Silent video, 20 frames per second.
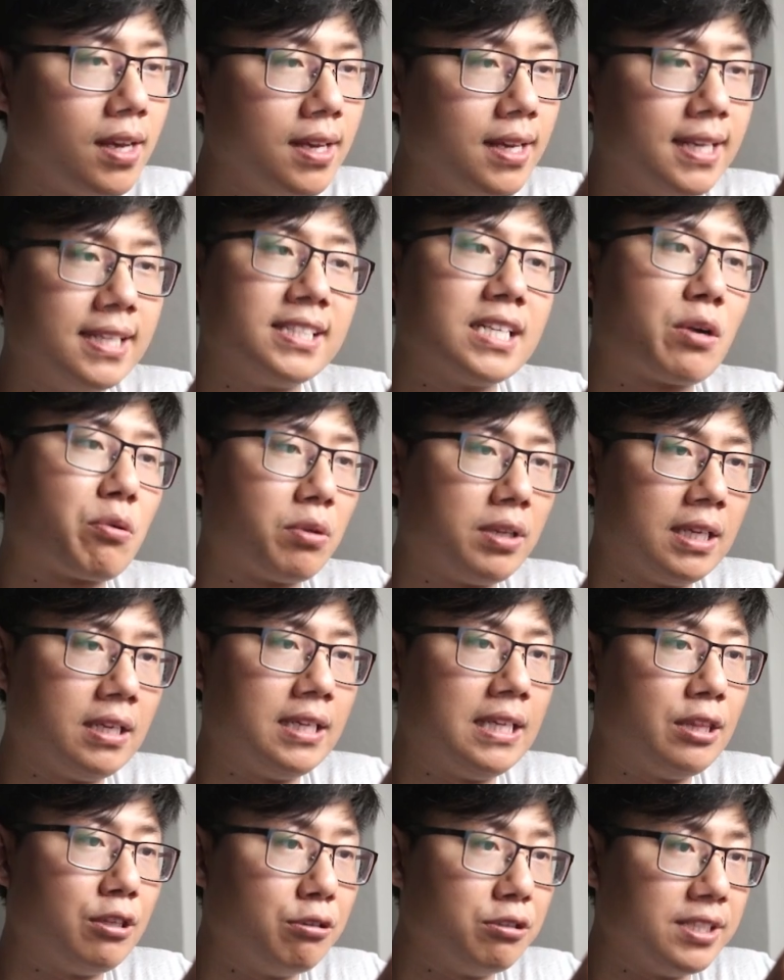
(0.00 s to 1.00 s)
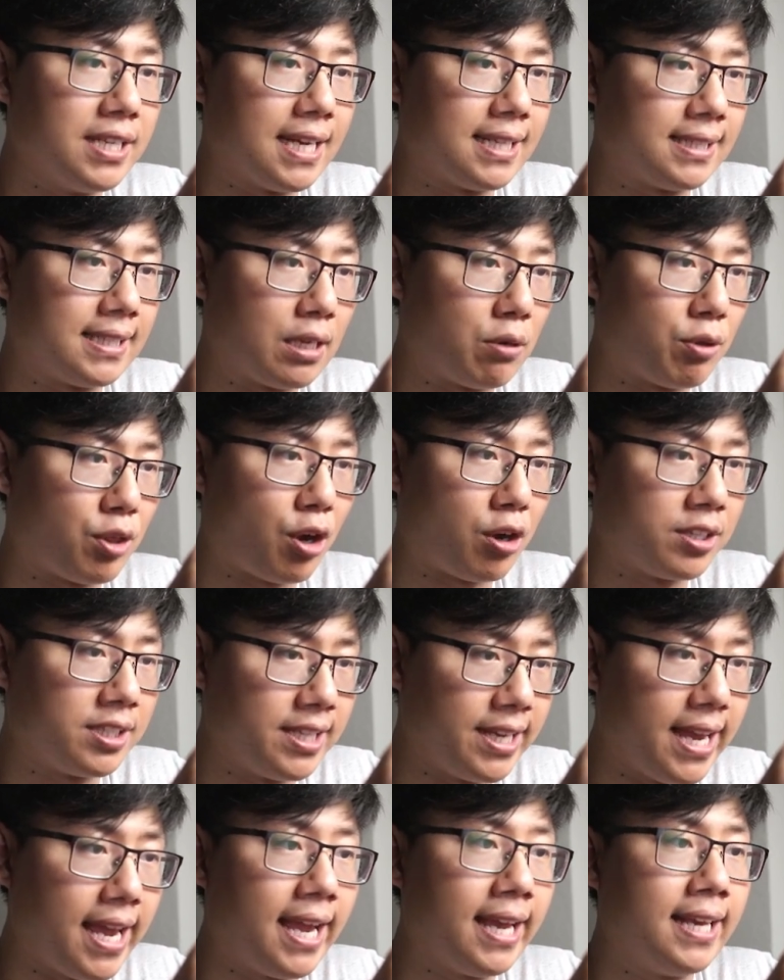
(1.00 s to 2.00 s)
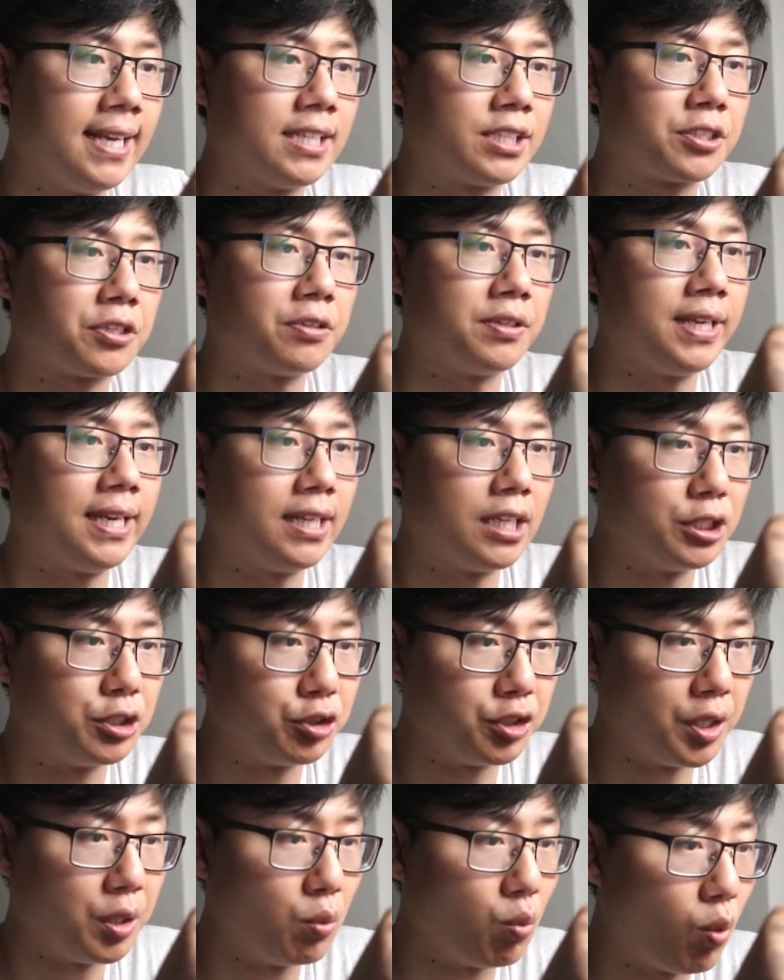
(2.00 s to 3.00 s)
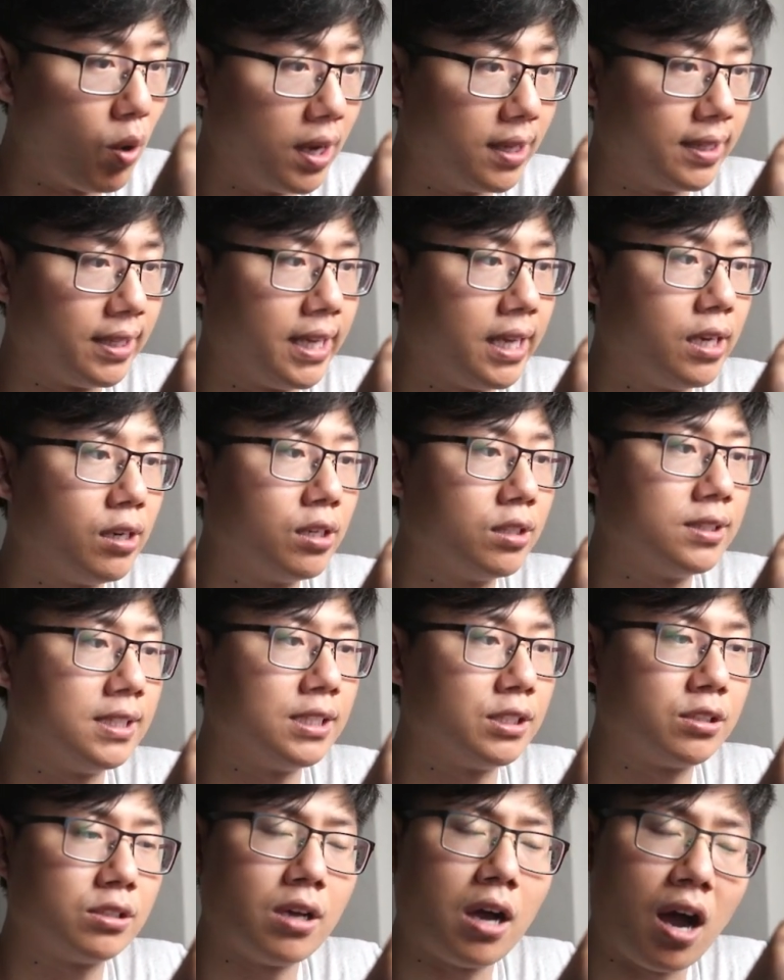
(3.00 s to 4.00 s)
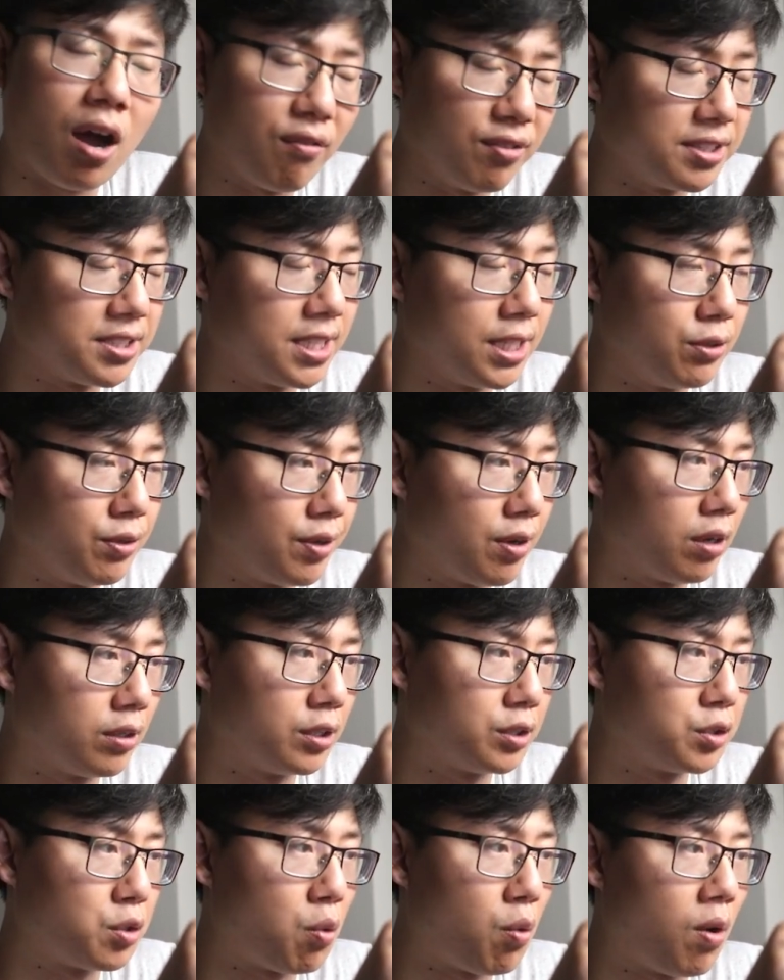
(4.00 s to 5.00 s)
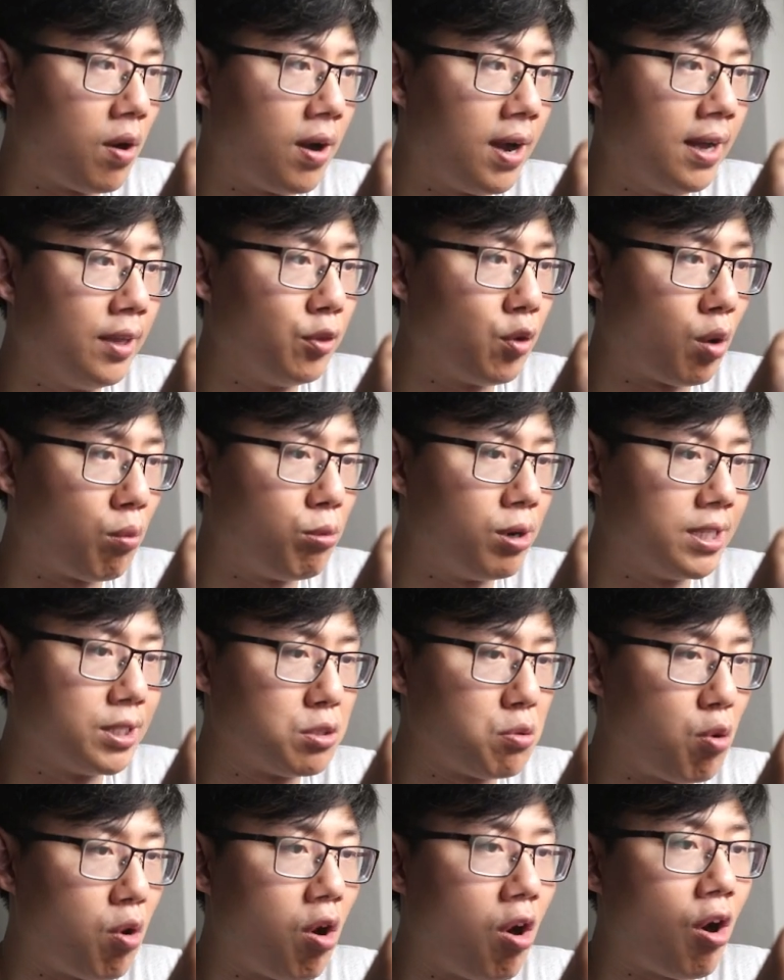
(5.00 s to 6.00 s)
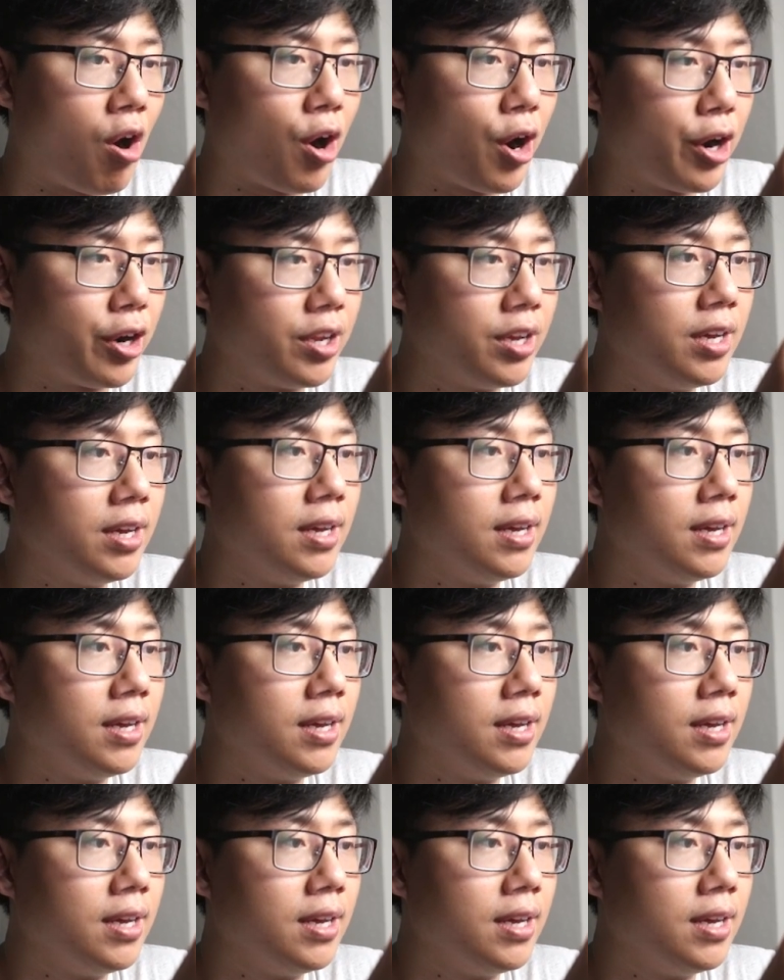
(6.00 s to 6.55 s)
He's not really enthusiastic with RTA. He's currently in a G1 guild. He's obviously doing all the Toa normal and Toa hard.